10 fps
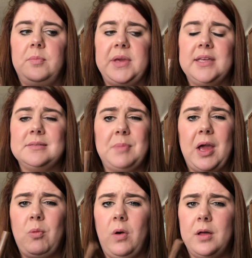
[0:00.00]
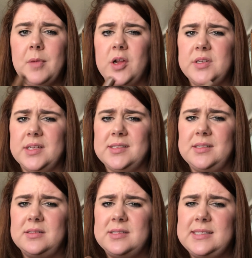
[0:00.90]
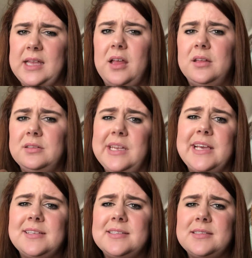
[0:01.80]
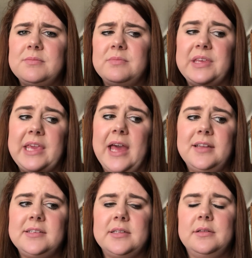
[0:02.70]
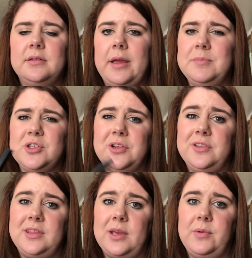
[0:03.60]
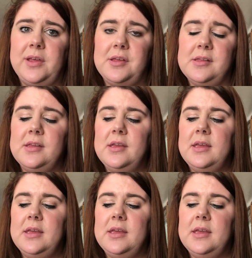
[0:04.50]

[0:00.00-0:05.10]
because my Walmart doesn't sell NYX yet. I'm sure that they will.